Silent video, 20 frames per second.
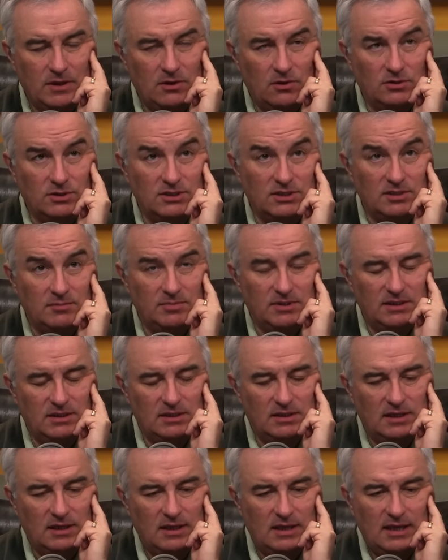or C
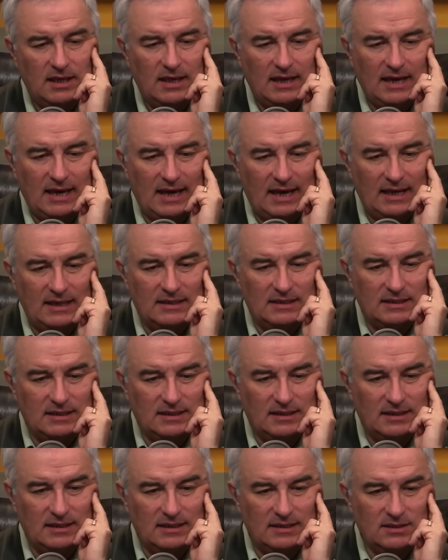B. And
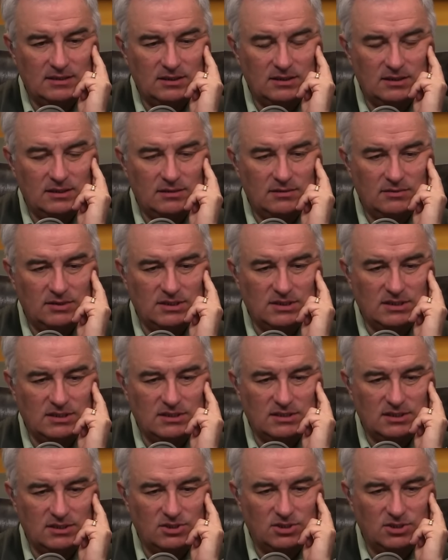uh, this is the